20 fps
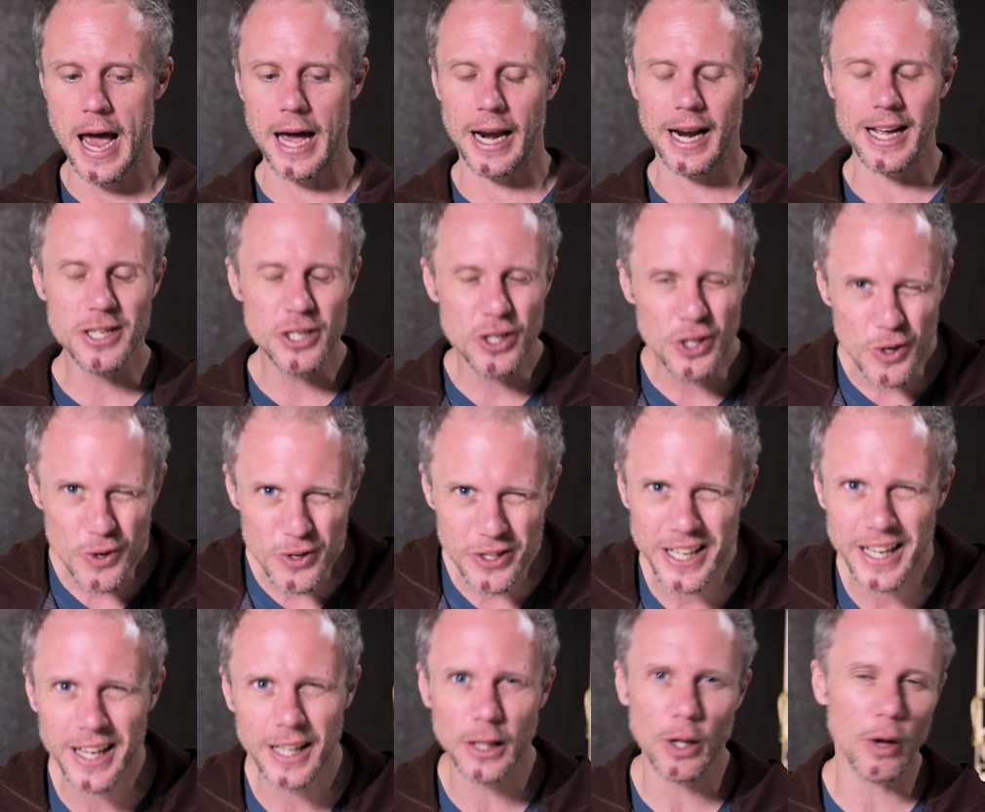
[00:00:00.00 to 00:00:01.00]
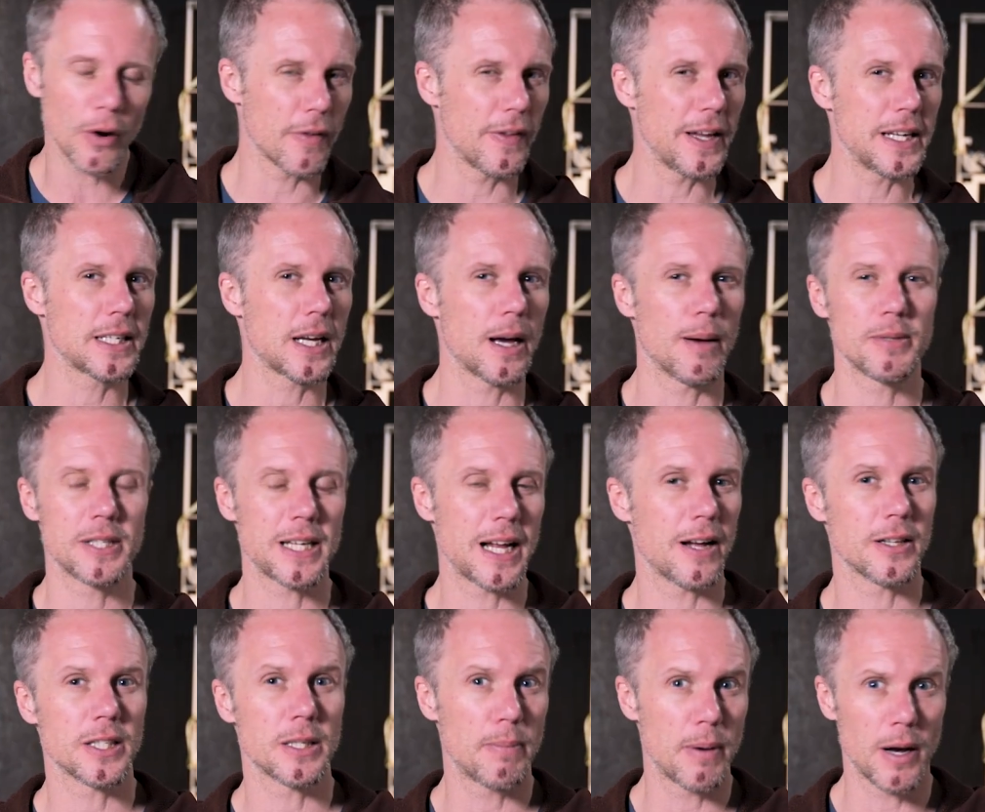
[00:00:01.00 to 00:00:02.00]
And I do think a lot of this comes
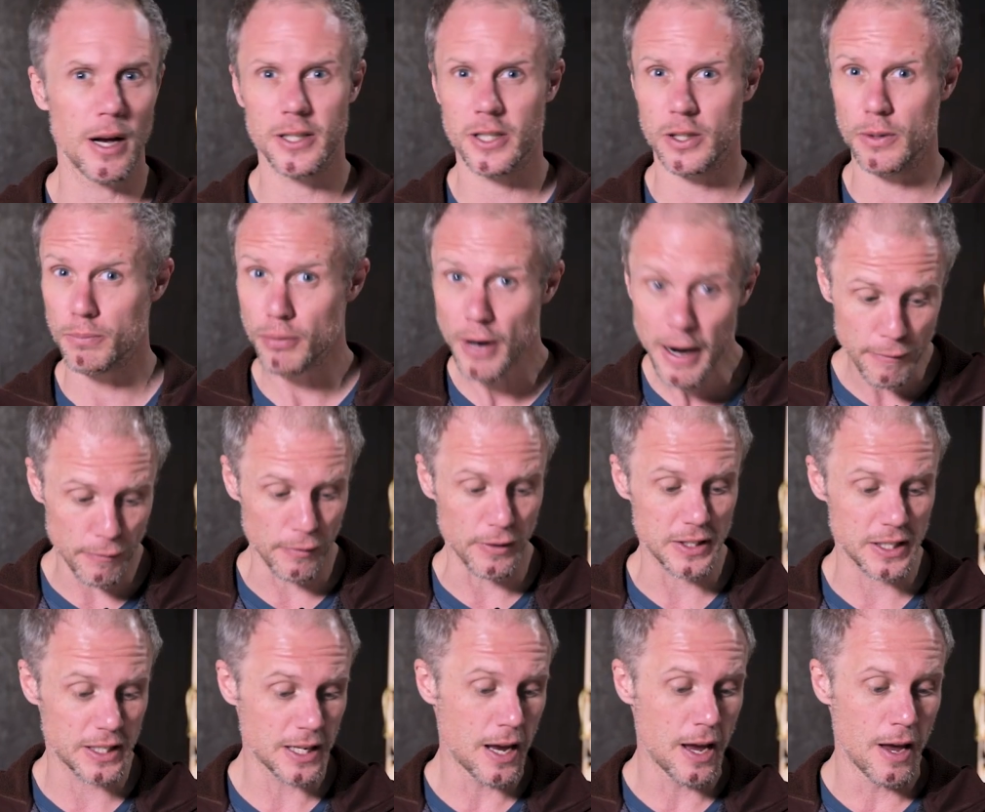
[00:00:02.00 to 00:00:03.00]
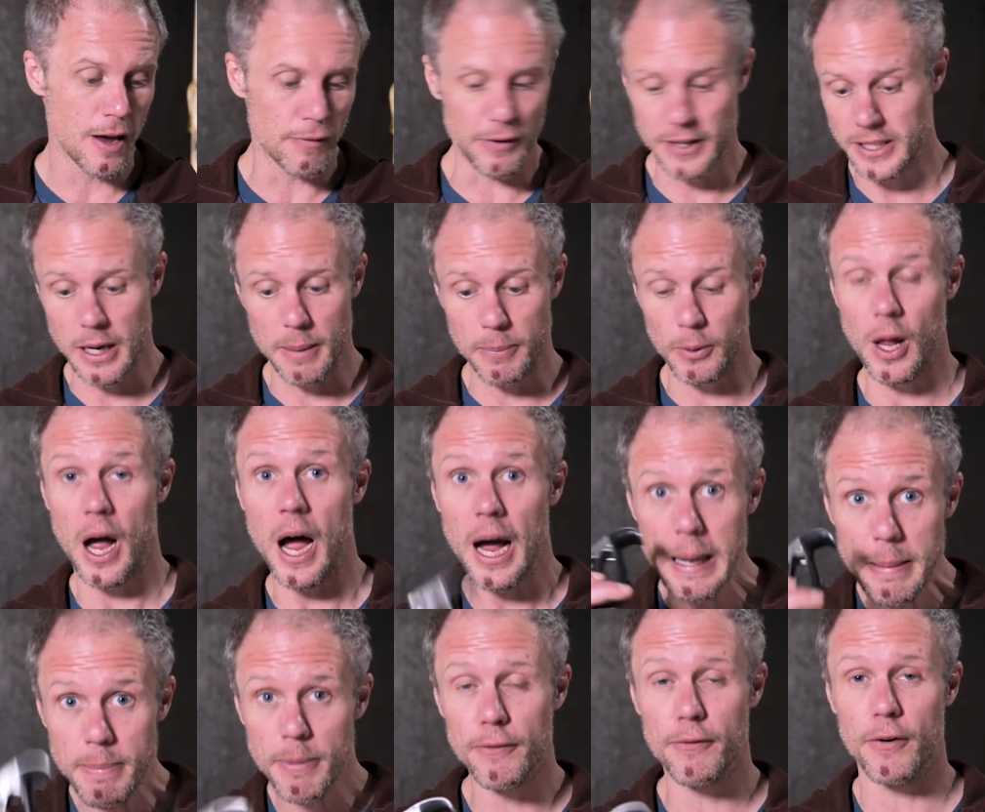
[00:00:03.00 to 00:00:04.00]
down to personal preference. For example,
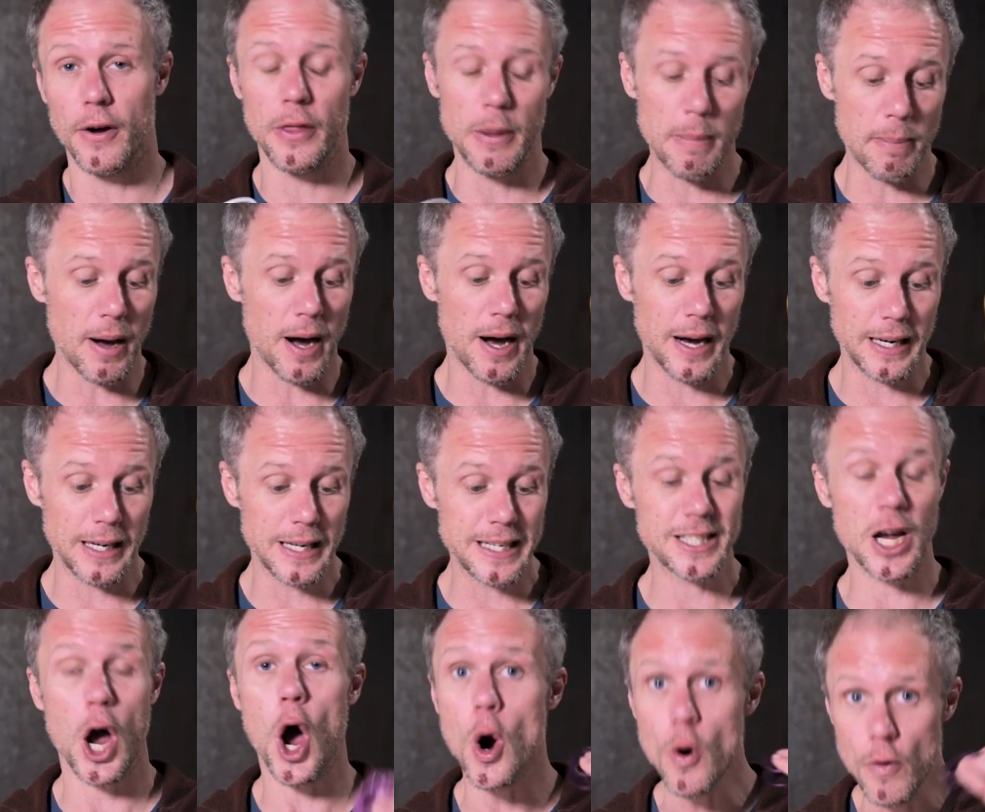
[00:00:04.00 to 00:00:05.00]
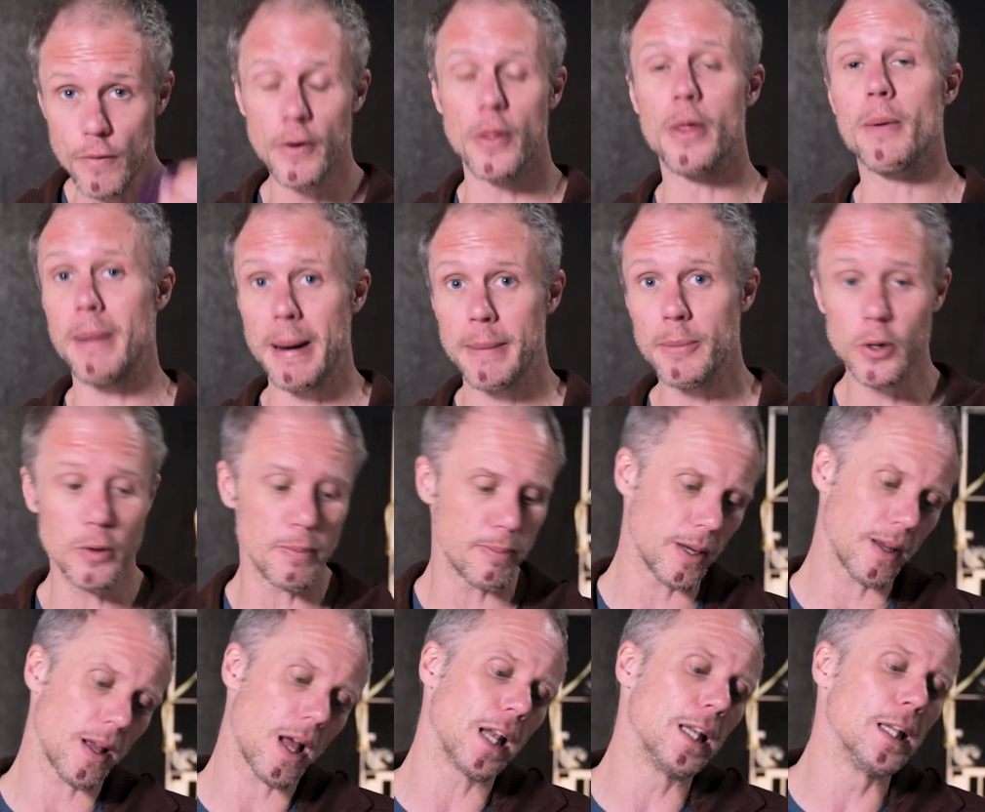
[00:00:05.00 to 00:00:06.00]
I prefer the Pilot over the Mammoth,
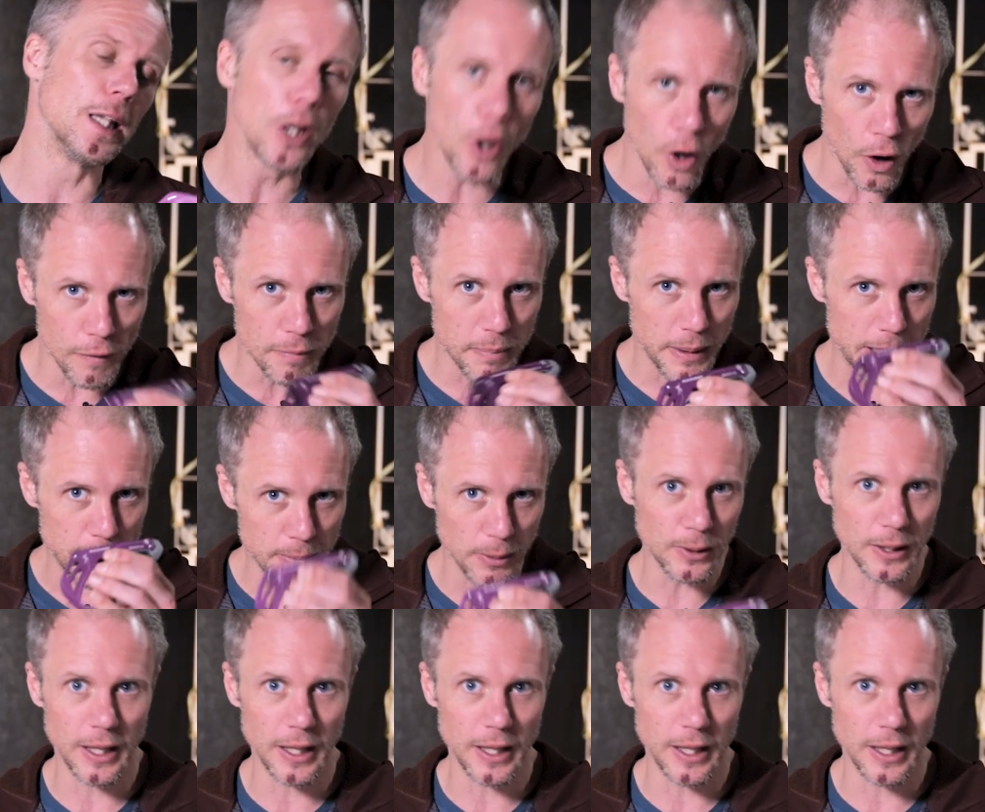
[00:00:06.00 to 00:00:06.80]
but a lot of people